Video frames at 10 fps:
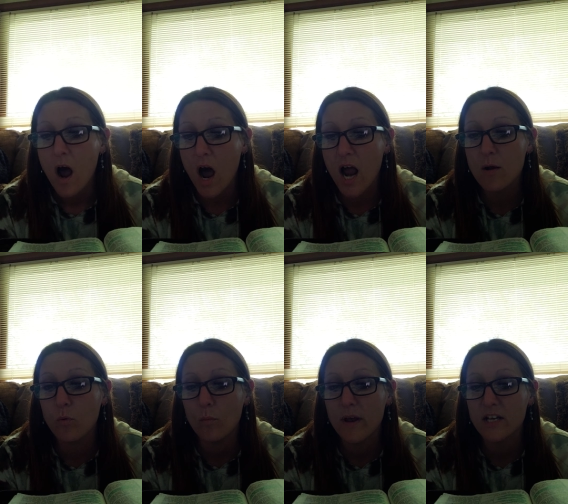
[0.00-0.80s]
I
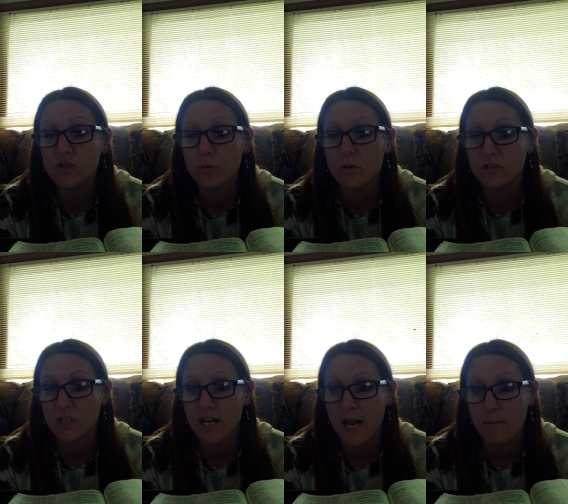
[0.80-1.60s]
will make
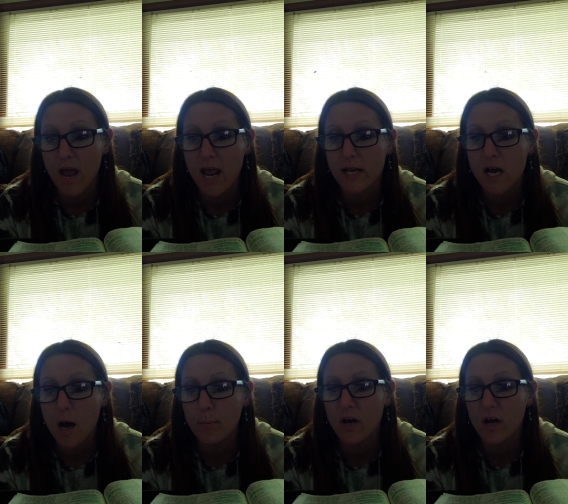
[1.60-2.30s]
Jerusalem a cup